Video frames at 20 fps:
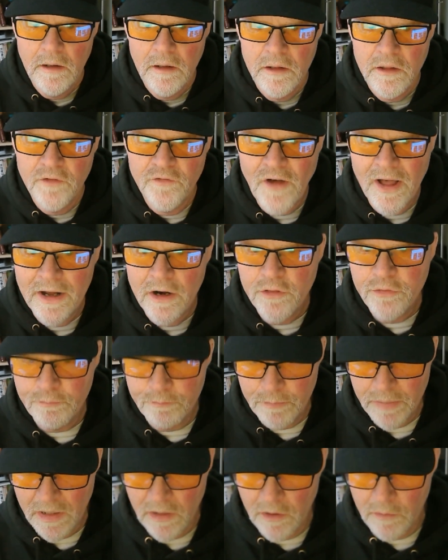The final
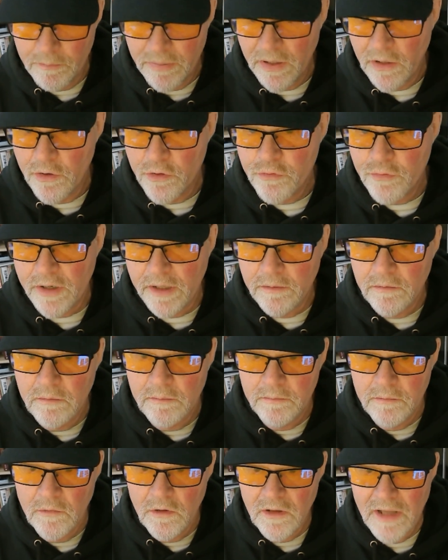pillar, pillar three,
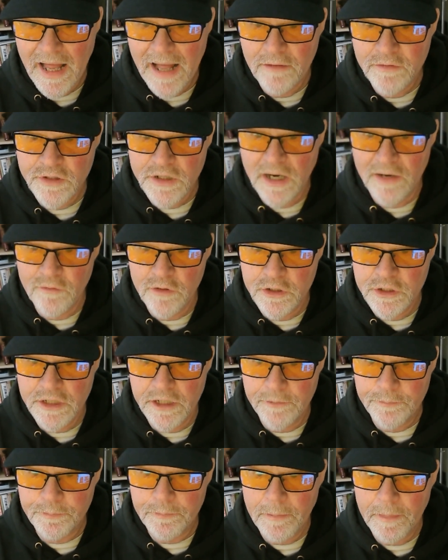cloud
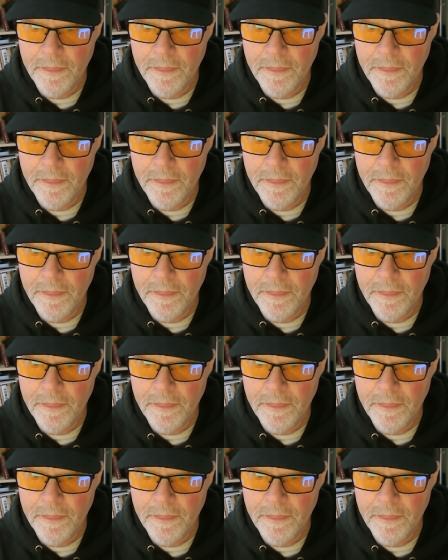sovereignty.